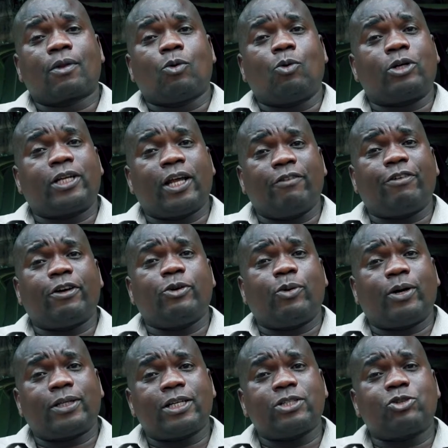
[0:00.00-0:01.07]
Whatever you
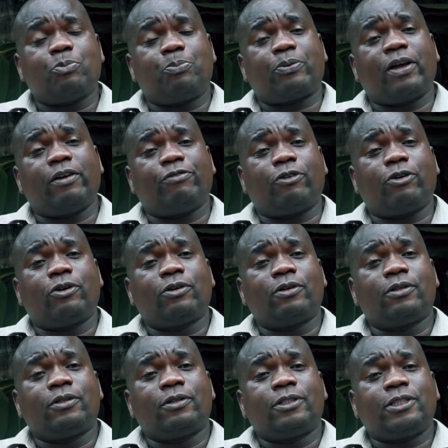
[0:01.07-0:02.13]
want us to pray for,
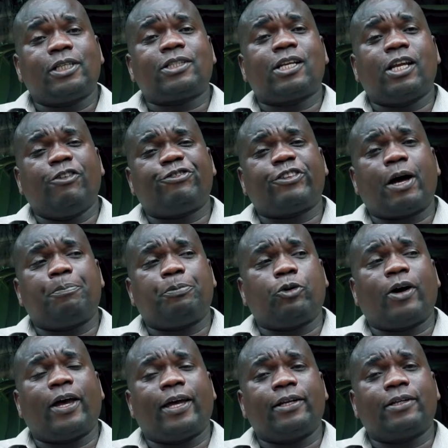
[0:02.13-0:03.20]
just lift up
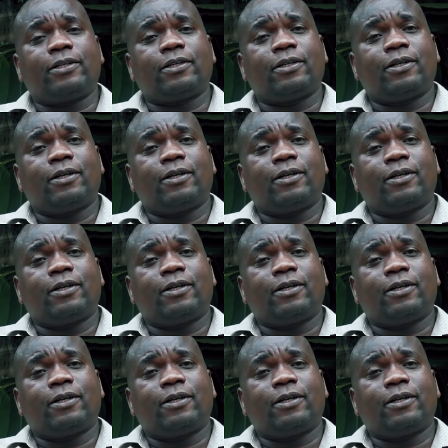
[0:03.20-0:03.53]
your hand